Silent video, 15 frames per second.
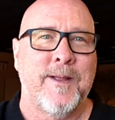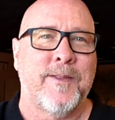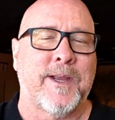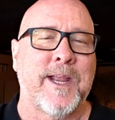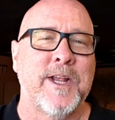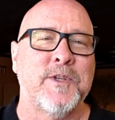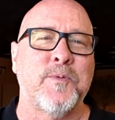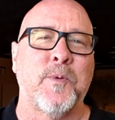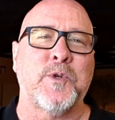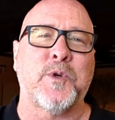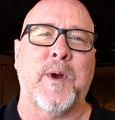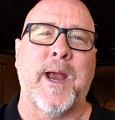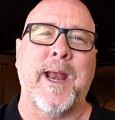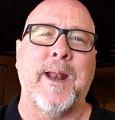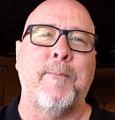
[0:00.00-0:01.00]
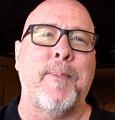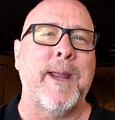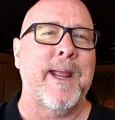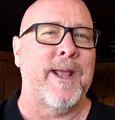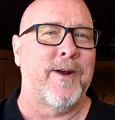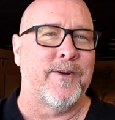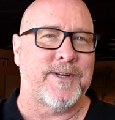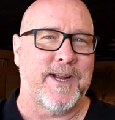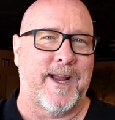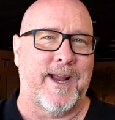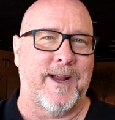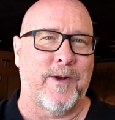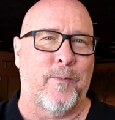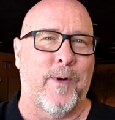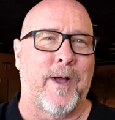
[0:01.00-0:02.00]
The kids will train and be
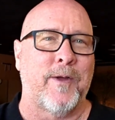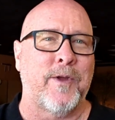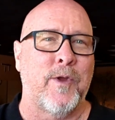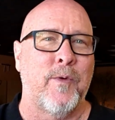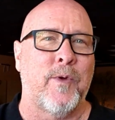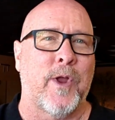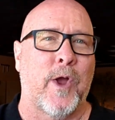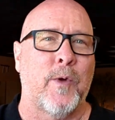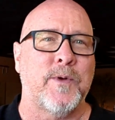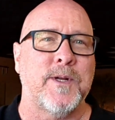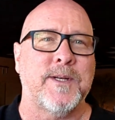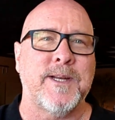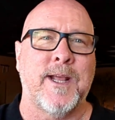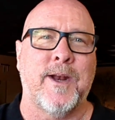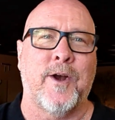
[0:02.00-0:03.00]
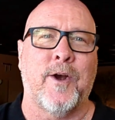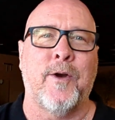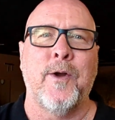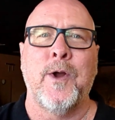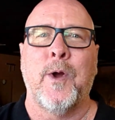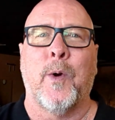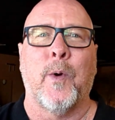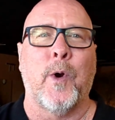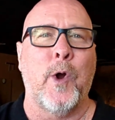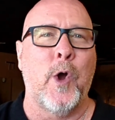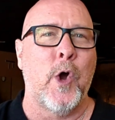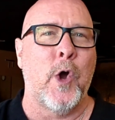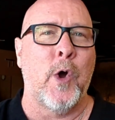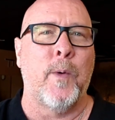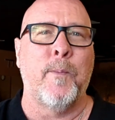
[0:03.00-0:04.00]
entertained while you go to dinner or
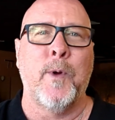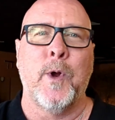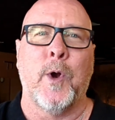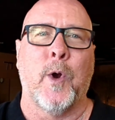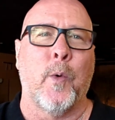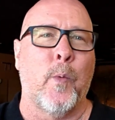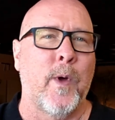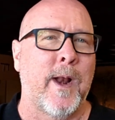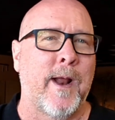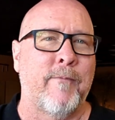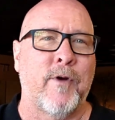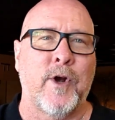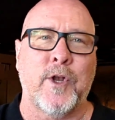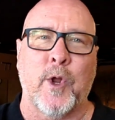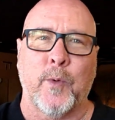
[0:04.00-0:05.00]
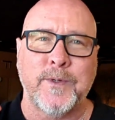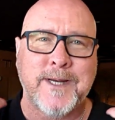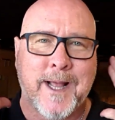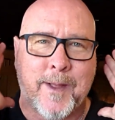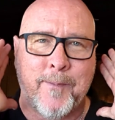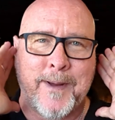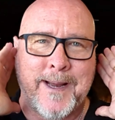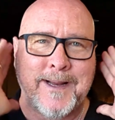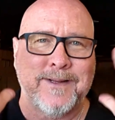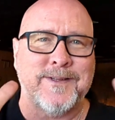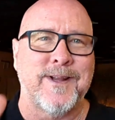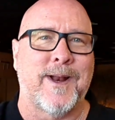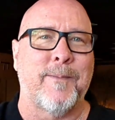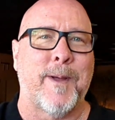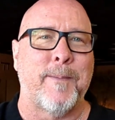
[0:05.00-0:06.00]
home or whatever. Don't tell me.
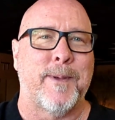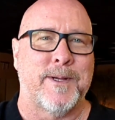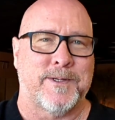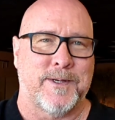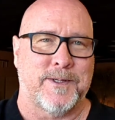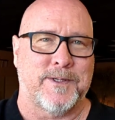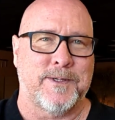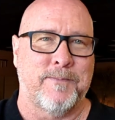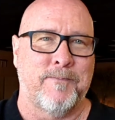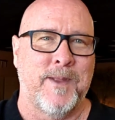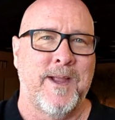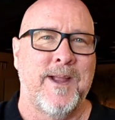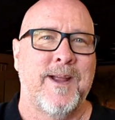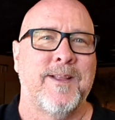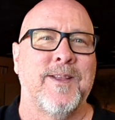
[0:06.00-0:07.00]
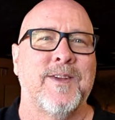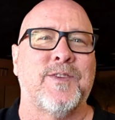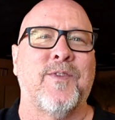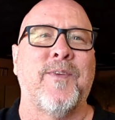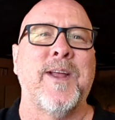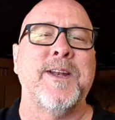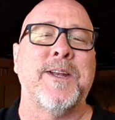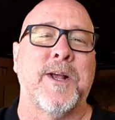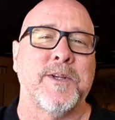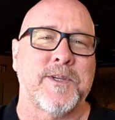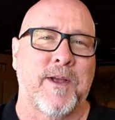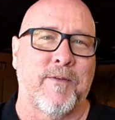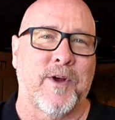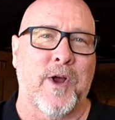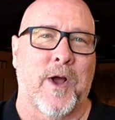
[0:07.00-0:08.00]
It's none of my business. This event
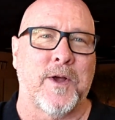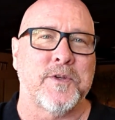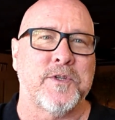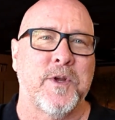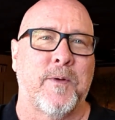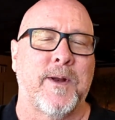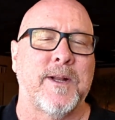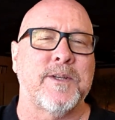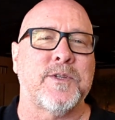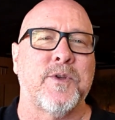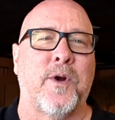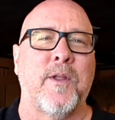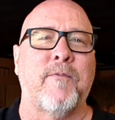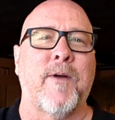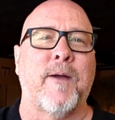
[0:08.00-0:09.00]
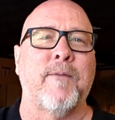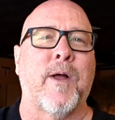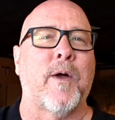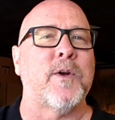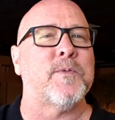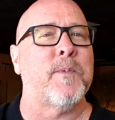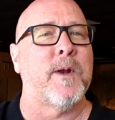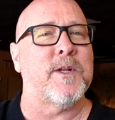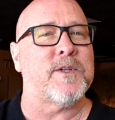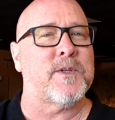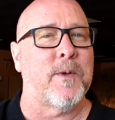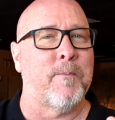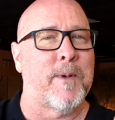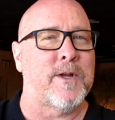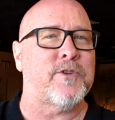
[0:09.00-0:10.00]
does have a cost to it. It's $35, but it's
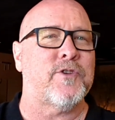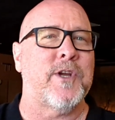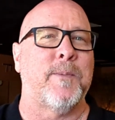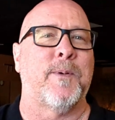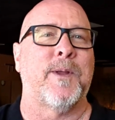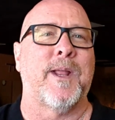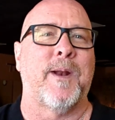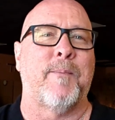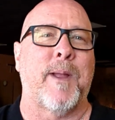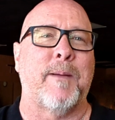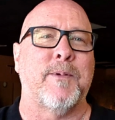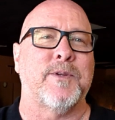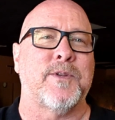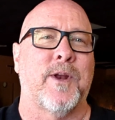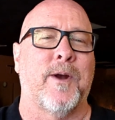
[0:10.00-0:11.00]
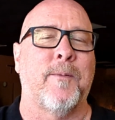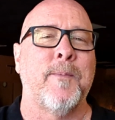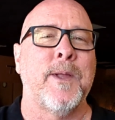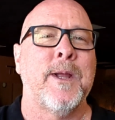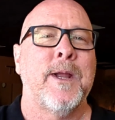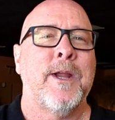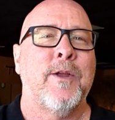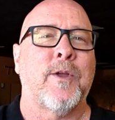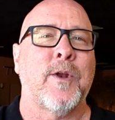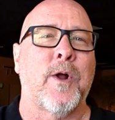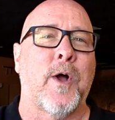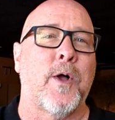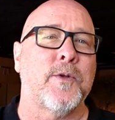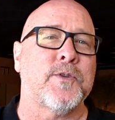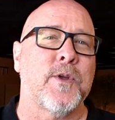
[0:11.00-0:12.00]
still much cheaper than a babysitter. You can
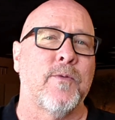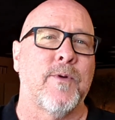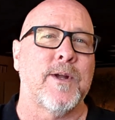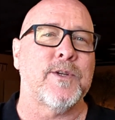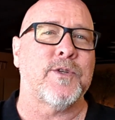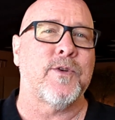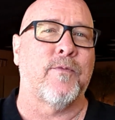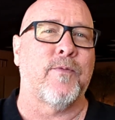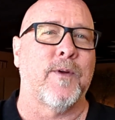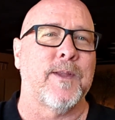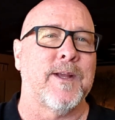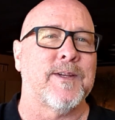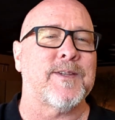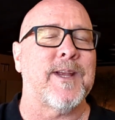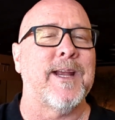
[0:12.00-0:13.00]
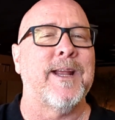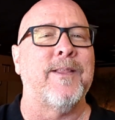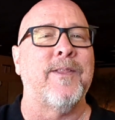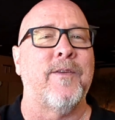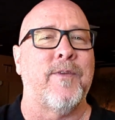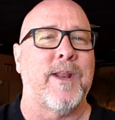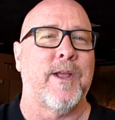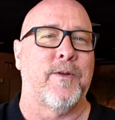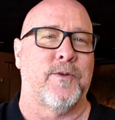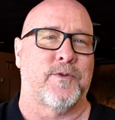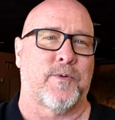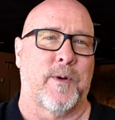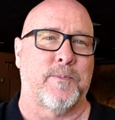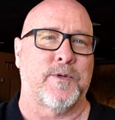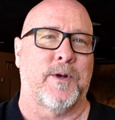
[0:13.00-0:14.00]
also register for this in the video
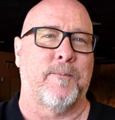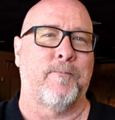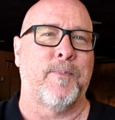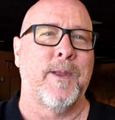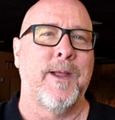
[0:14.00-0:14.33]
description.